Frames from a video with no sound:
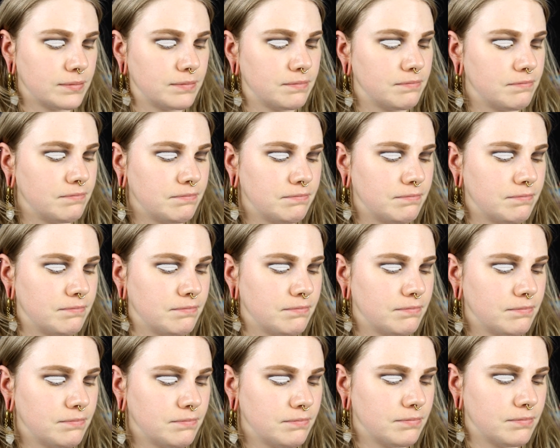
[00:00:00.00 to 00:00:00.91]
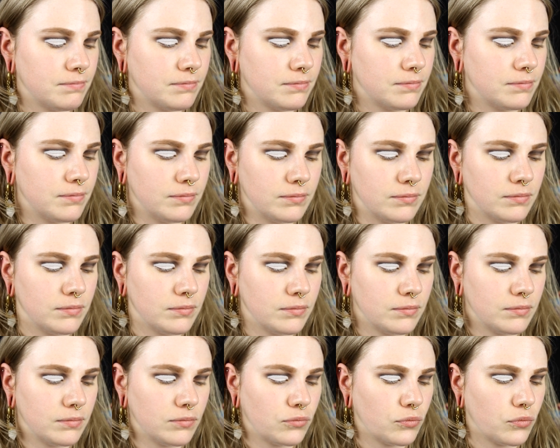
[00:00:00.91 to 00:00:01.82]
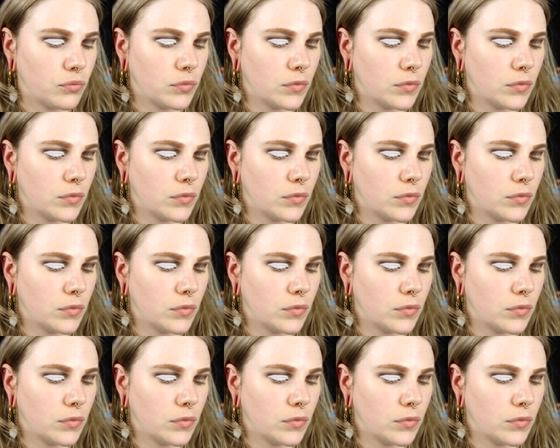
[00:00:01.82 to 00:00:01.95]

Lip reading: Nothing is said.